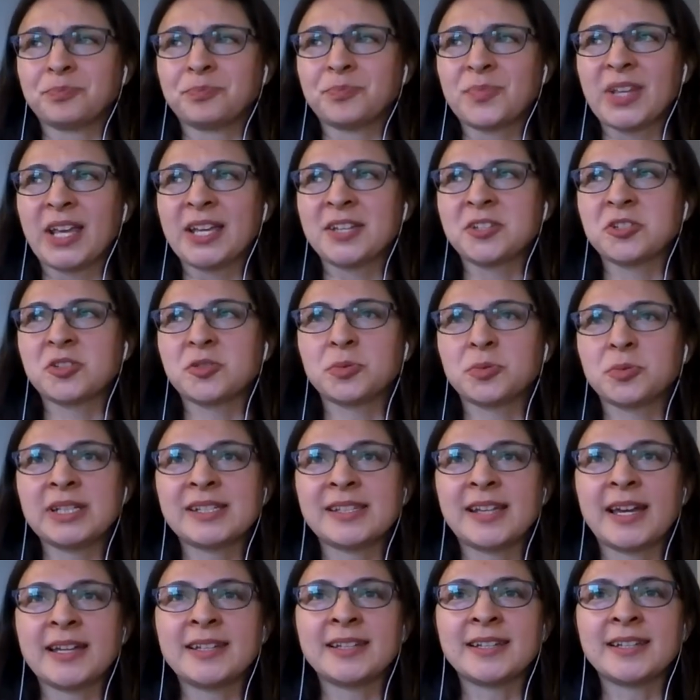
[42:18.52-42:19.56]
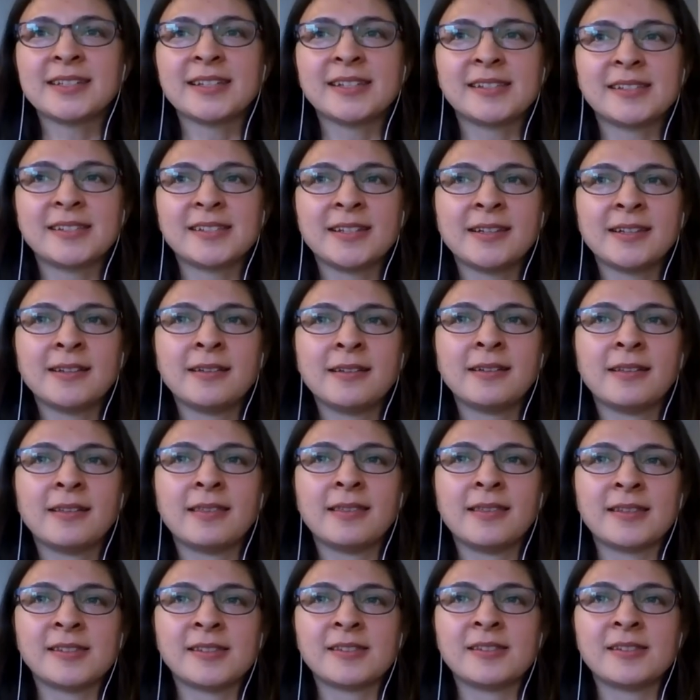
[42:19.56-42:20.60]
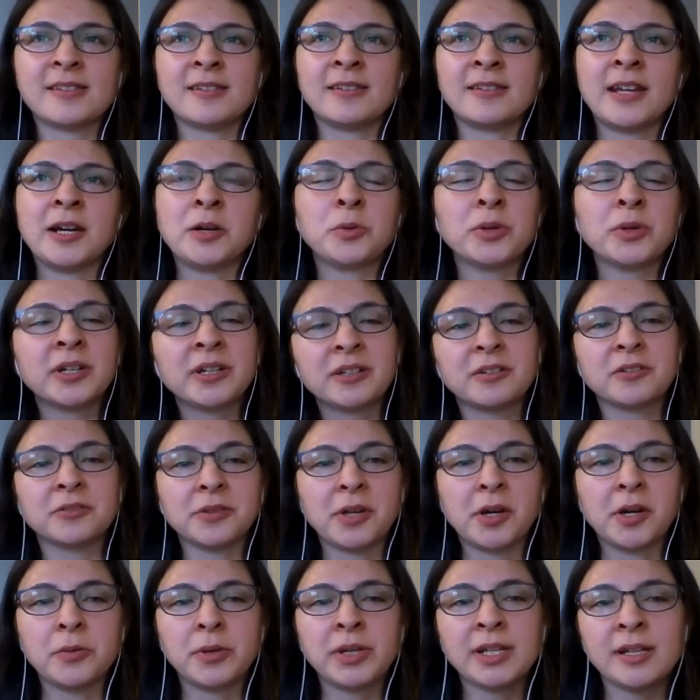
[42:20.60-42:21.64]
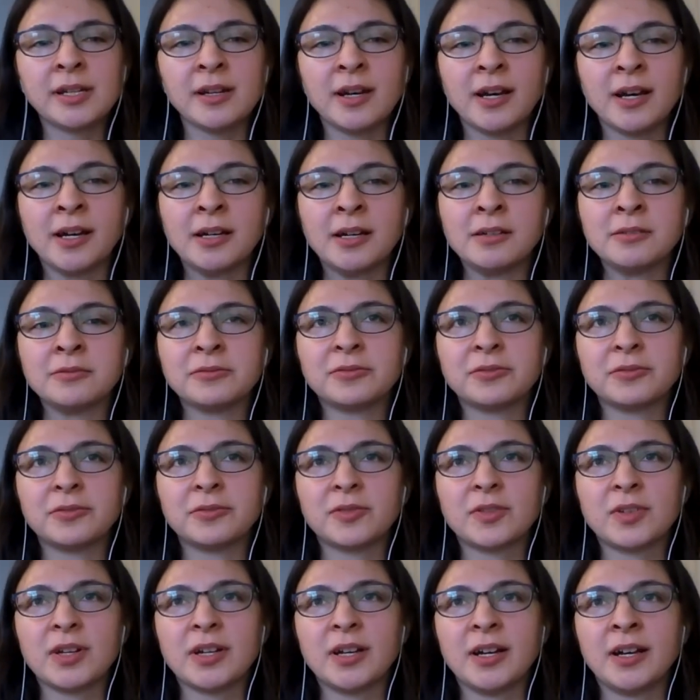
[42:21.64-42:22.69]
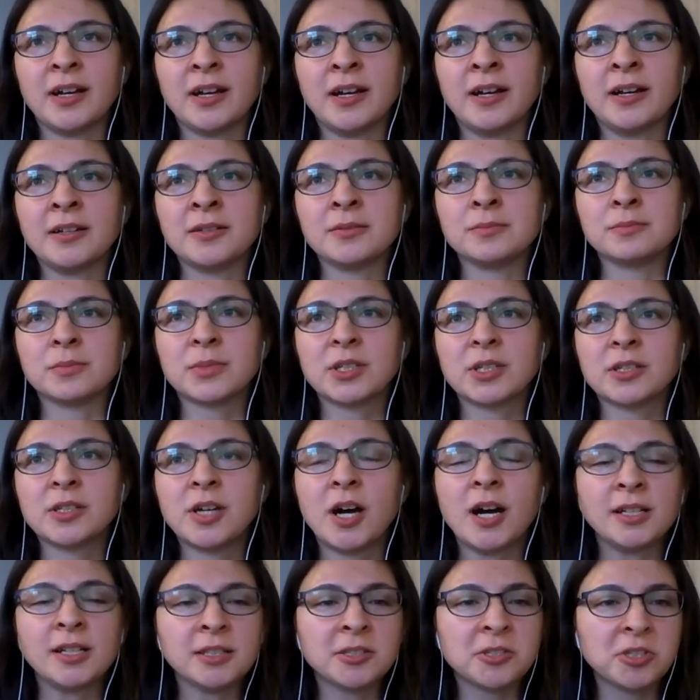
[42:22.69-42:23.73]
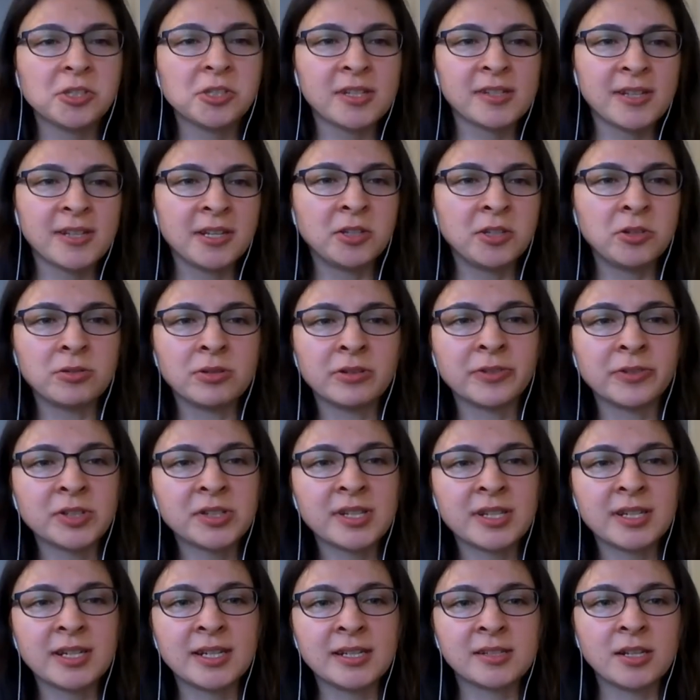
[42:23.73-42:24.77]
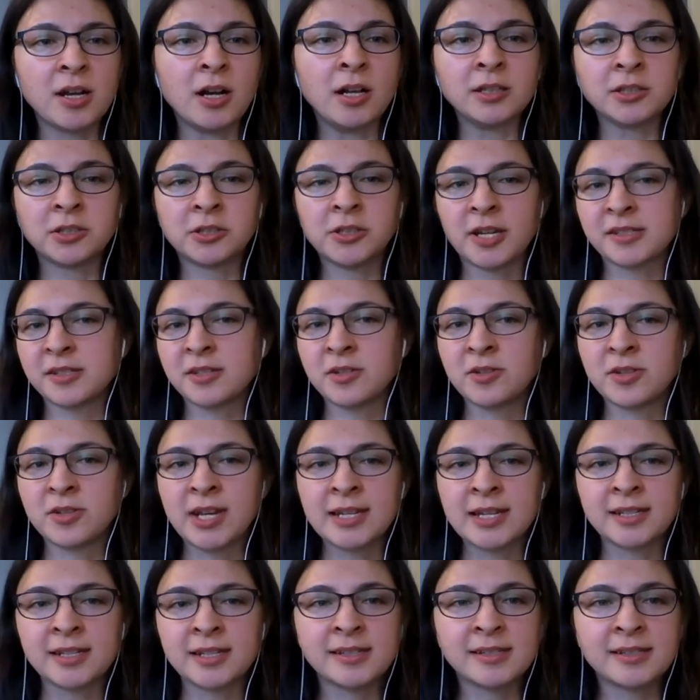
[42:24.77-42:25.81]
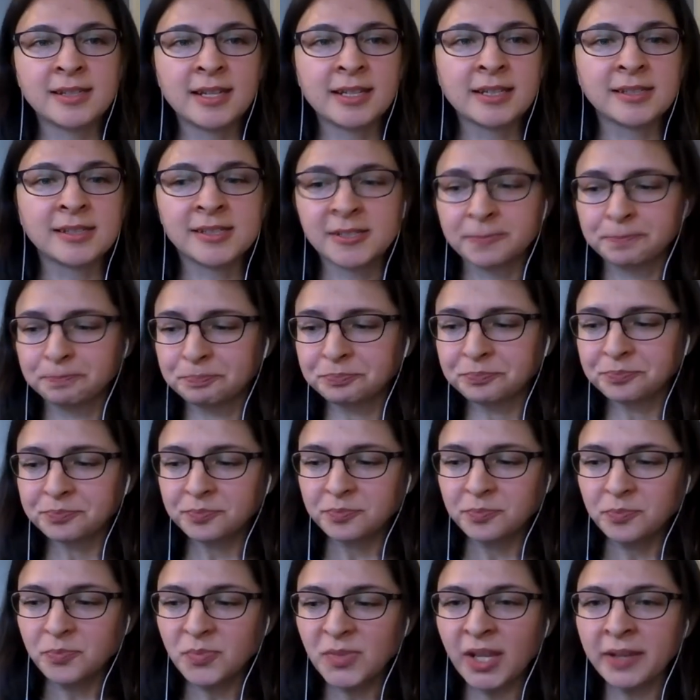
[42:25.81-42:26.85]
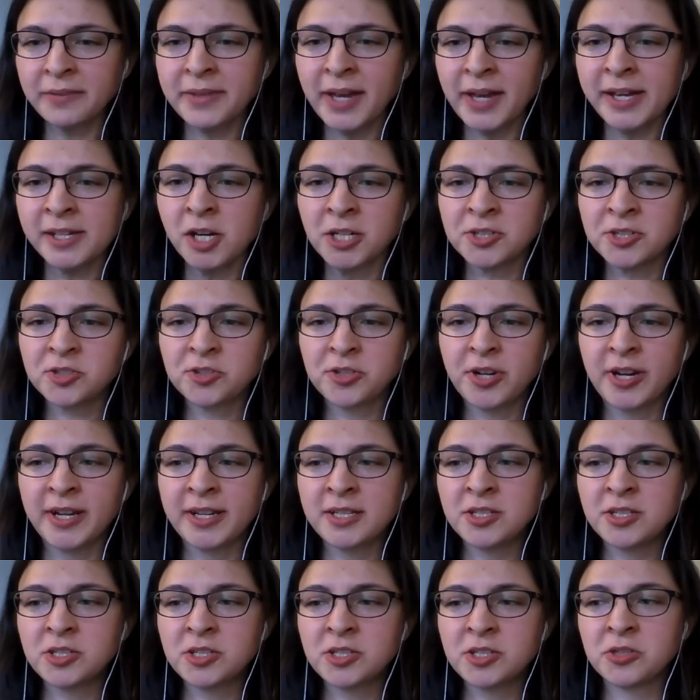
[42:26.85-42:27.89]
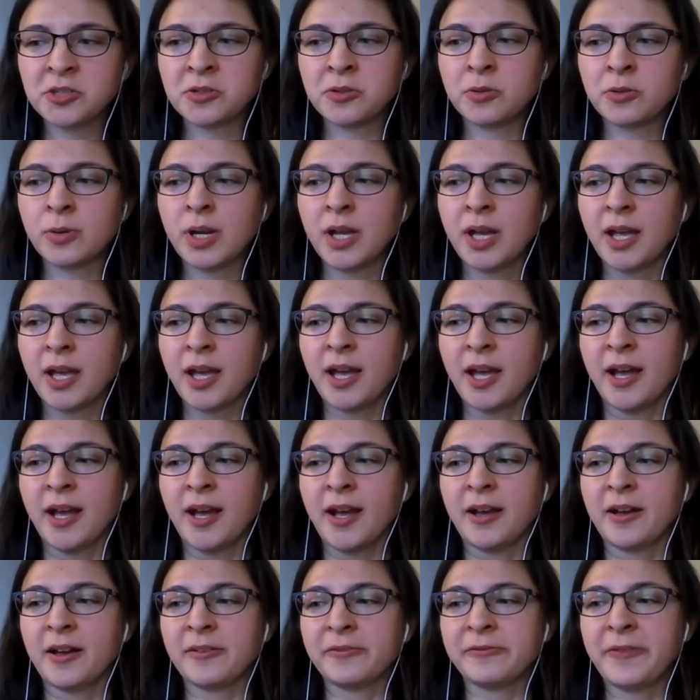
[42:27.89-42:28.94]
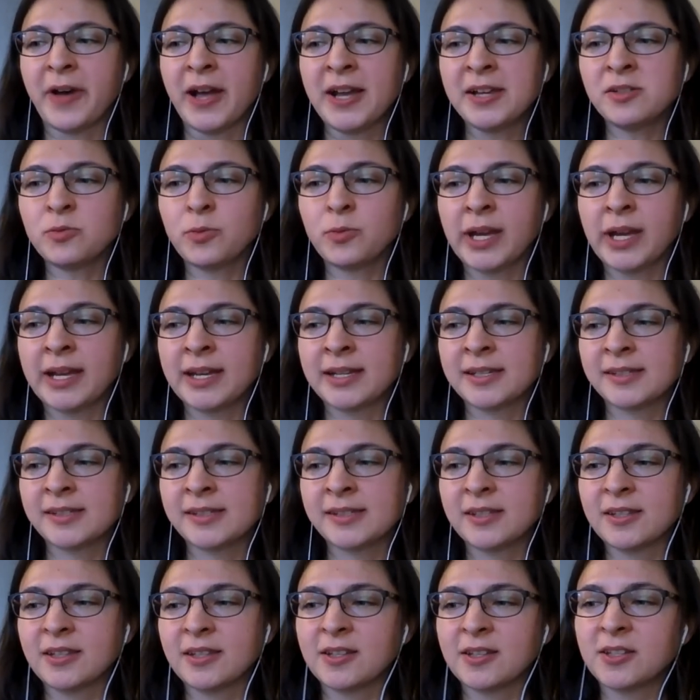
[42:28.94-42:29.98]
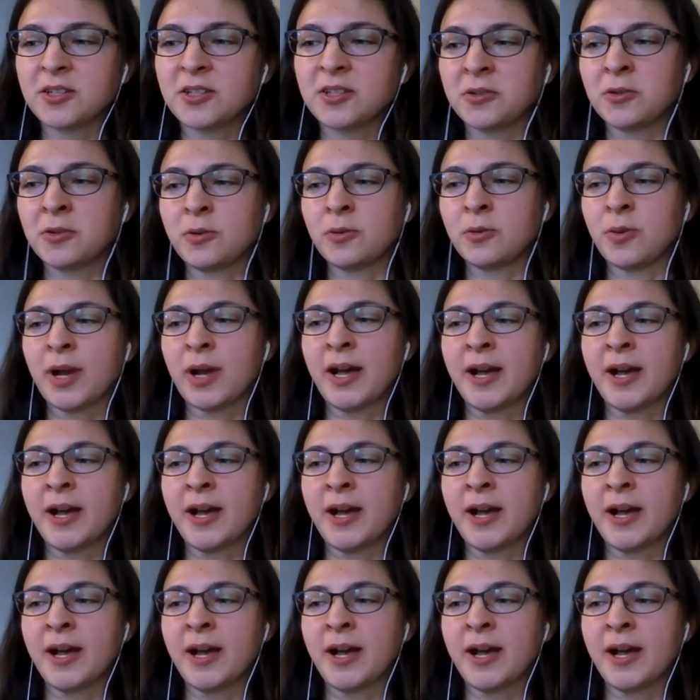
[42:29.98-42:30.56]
it's just really exciting to see this network growing of colleges and universities all across the United States that are trying to find ways to,